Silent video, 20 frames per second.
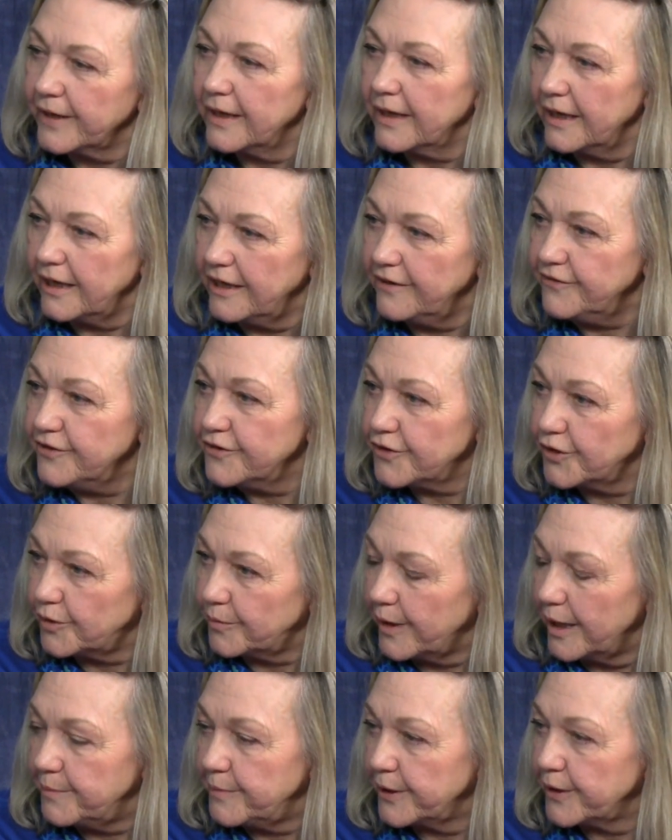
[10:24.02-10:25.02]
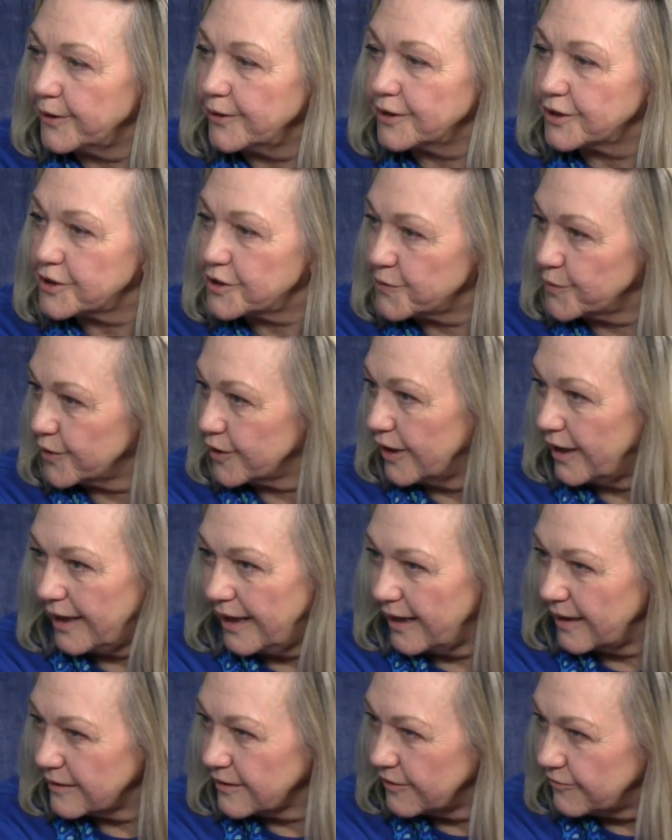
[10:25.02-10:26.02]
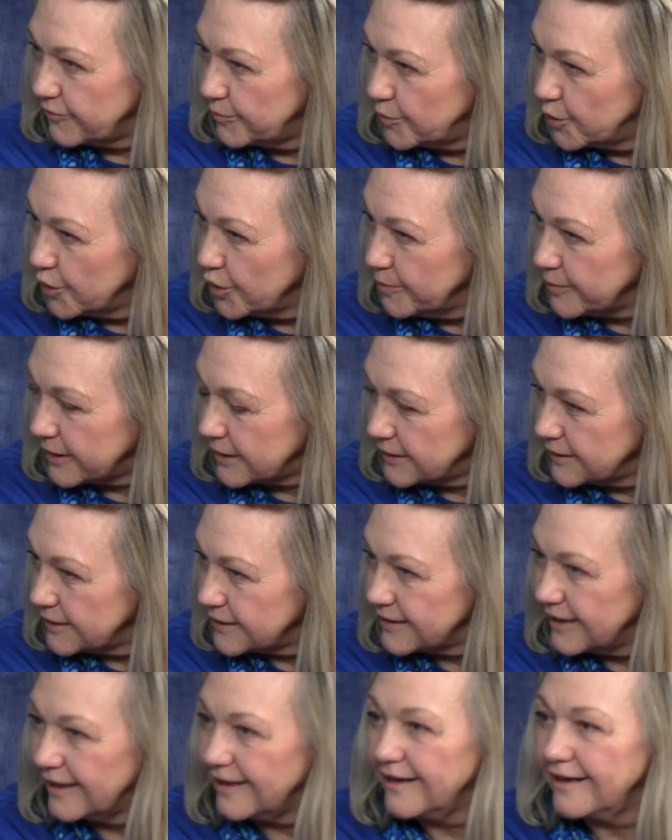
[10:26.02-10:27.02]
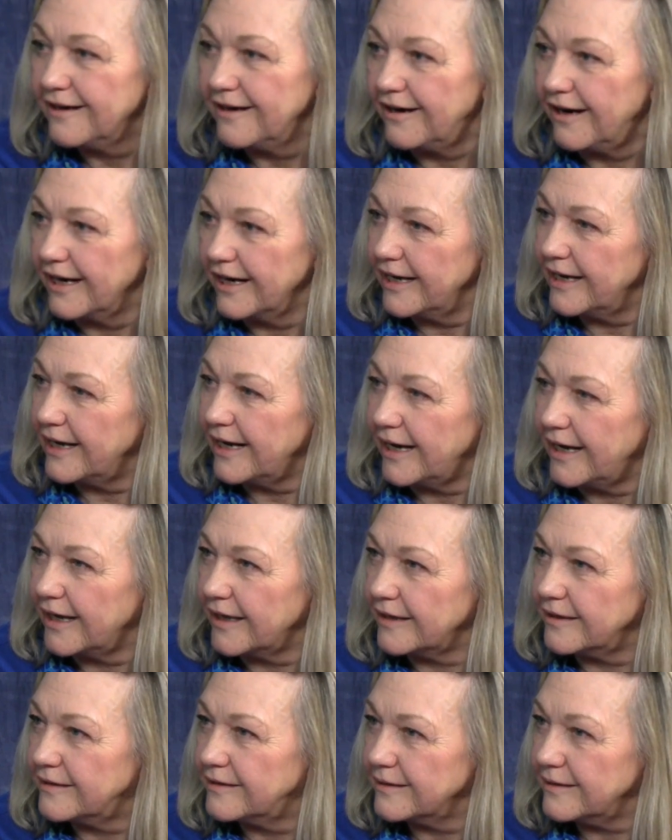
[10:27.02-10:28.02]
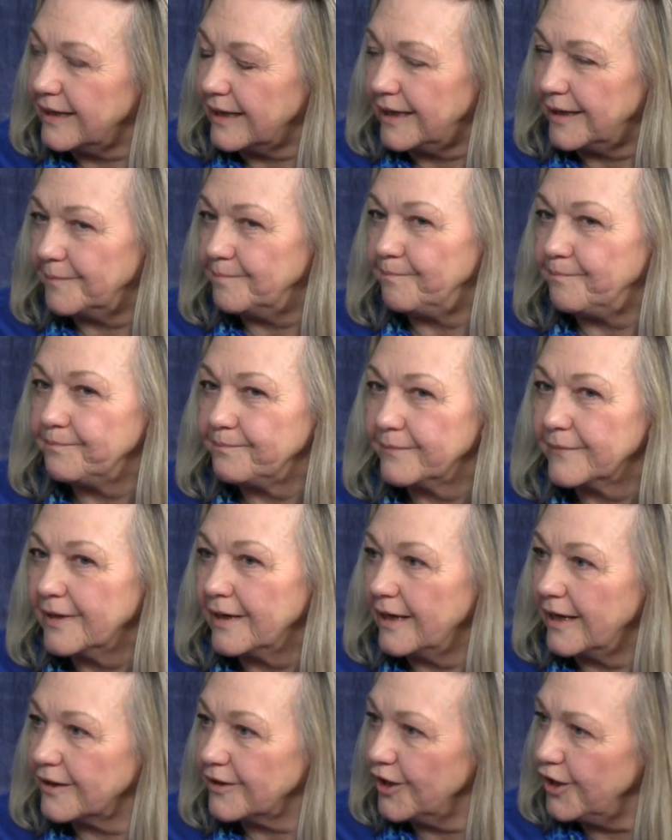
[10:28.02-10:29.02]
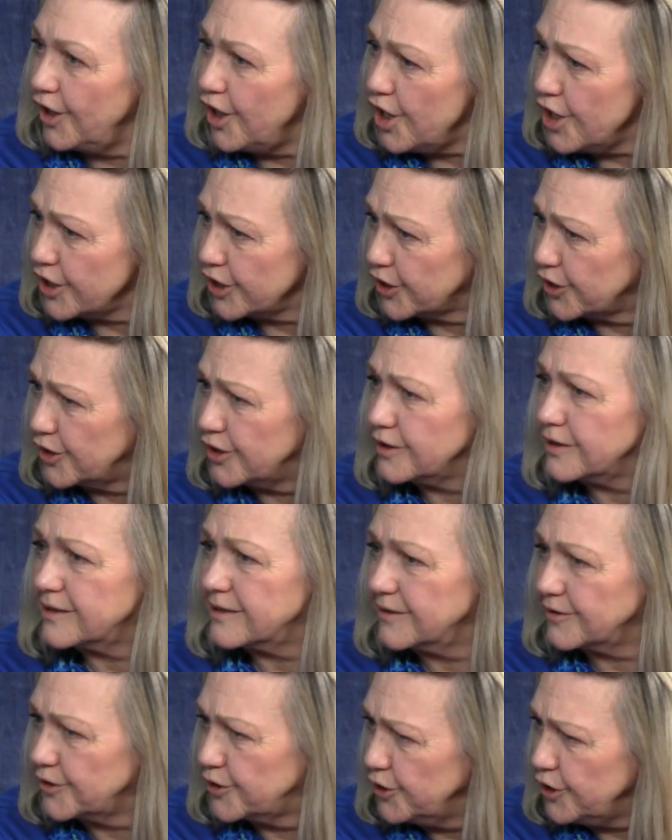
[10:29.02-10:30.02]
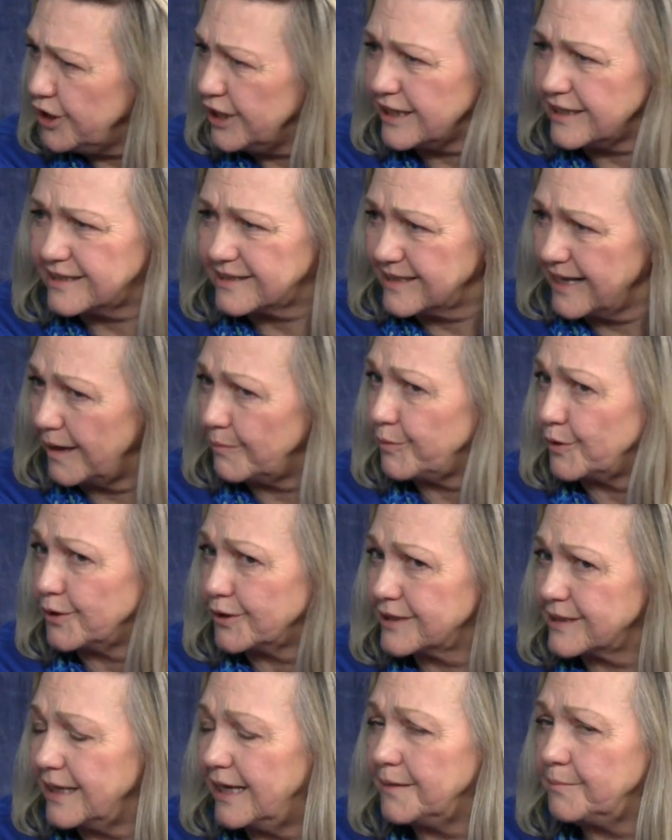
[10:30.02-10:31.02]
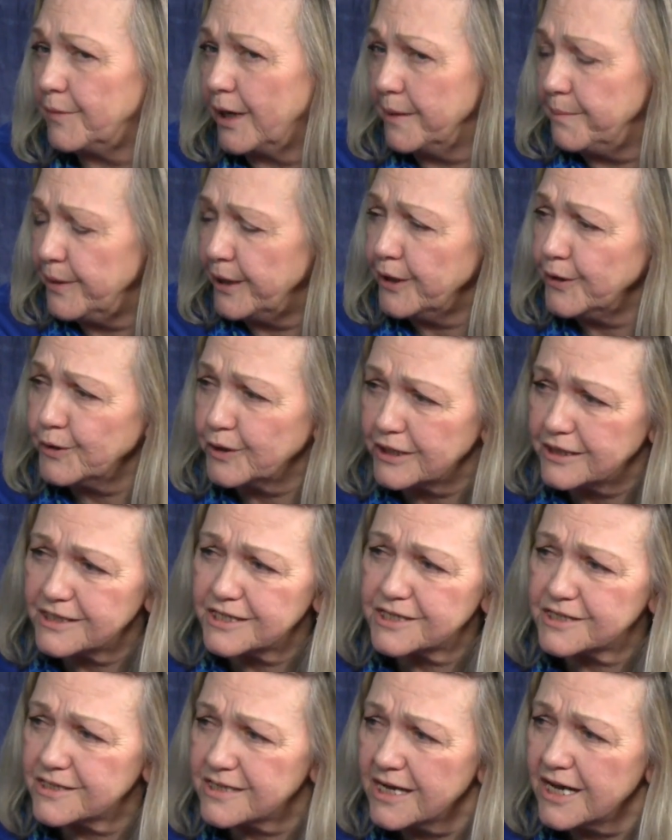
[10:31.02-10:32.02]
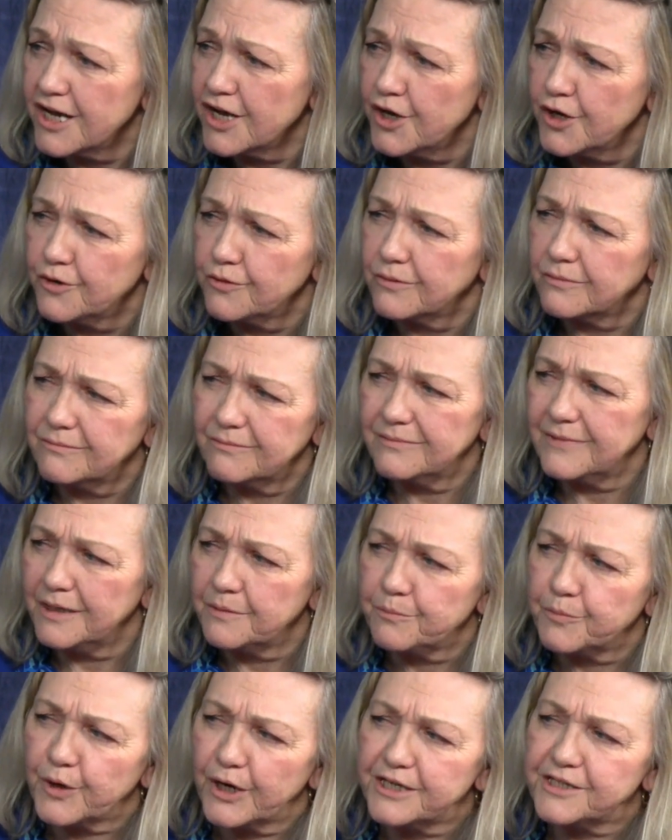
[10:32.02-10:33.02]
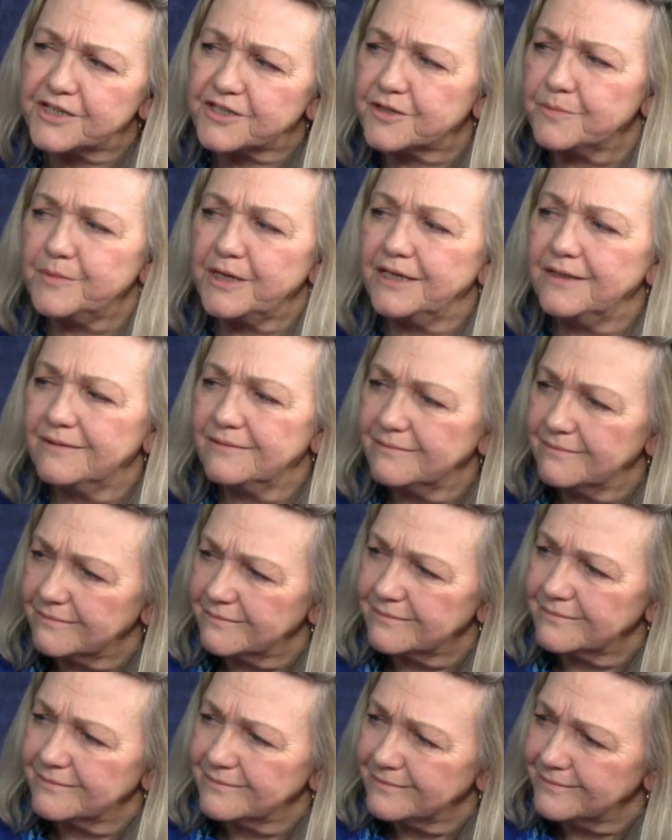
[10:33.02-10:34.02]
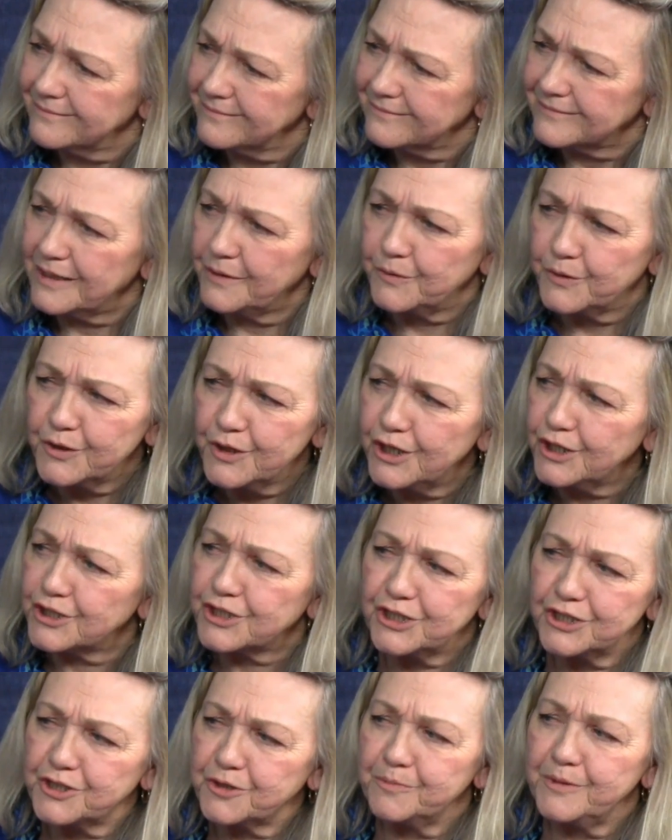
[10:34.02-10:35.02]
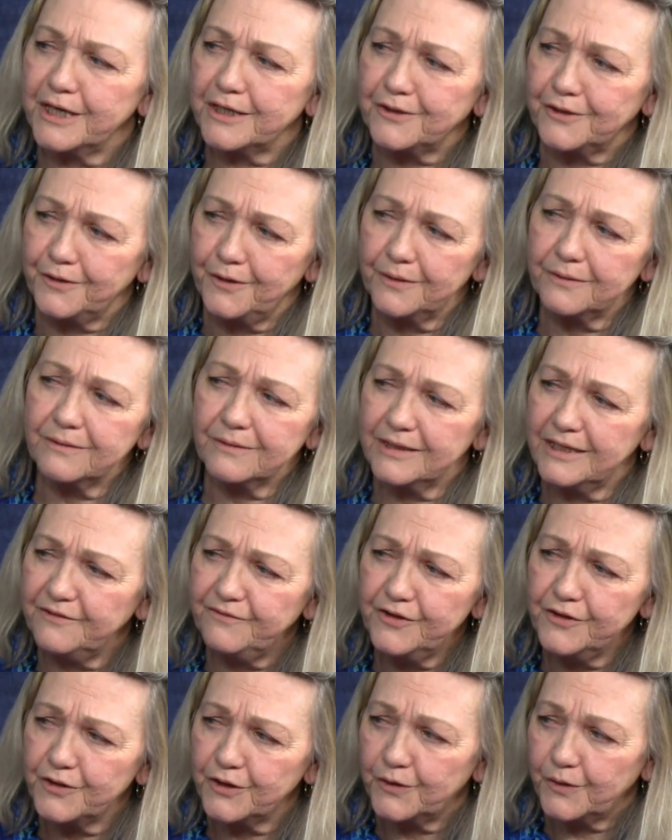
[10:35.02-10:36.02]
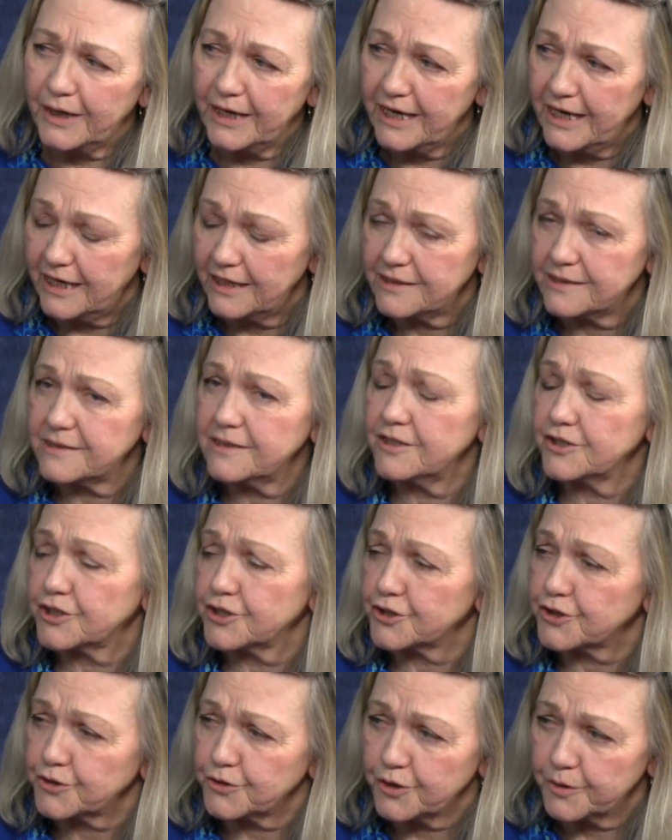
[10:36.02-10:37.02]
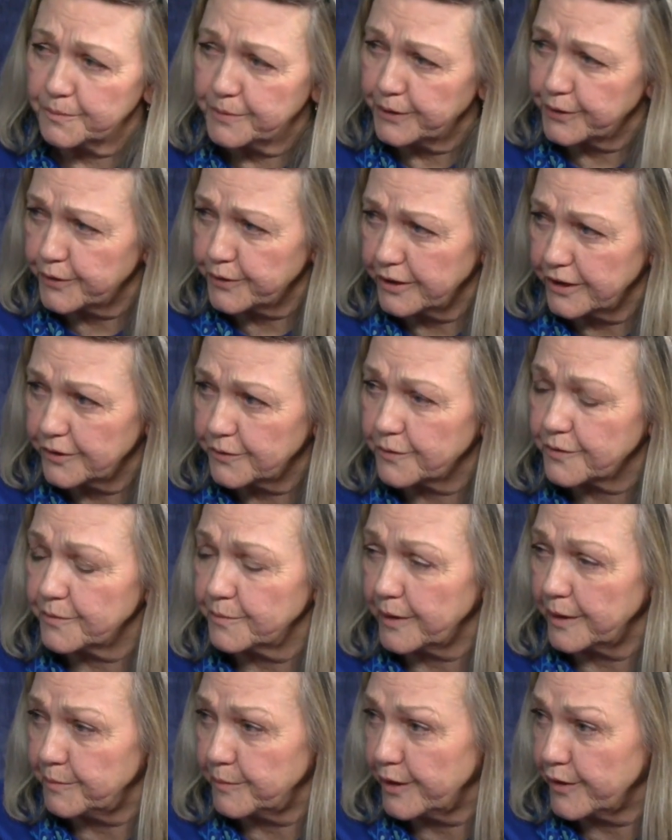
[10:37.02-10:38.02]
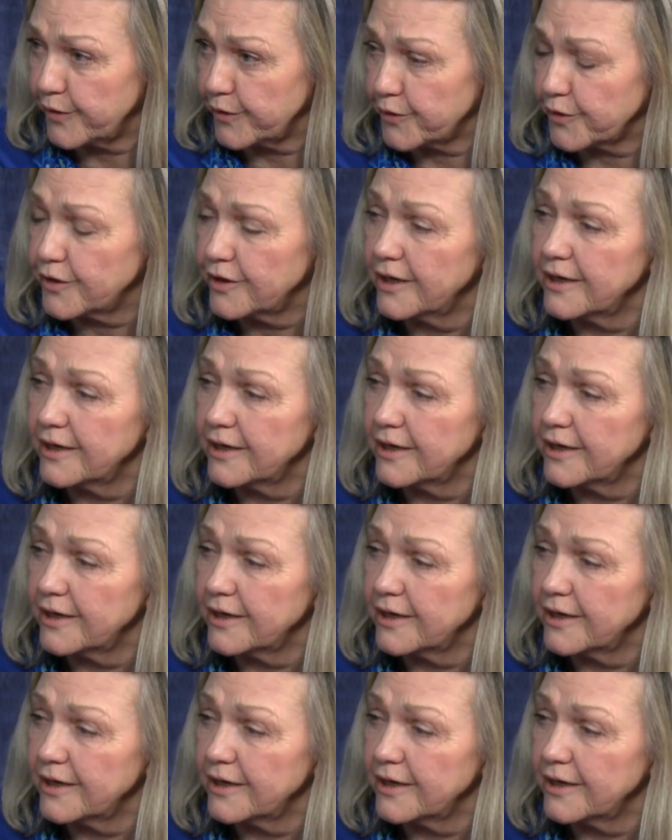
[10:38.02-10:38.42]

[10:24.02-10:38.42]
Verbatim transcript: even though my parents were not active Mormons, I had um, good examples, didn't you? Good examples. And my parents embraced me. They were not judgmental, even though I had such a short period with my mother.